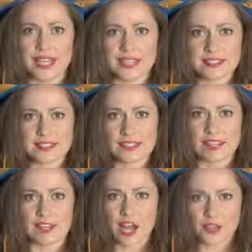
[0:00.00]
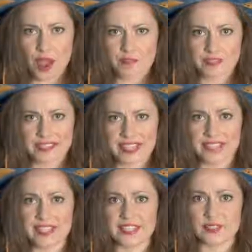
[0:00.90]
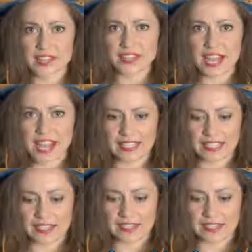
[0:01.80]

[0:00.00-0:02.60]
It's a travesty, it's very tacky.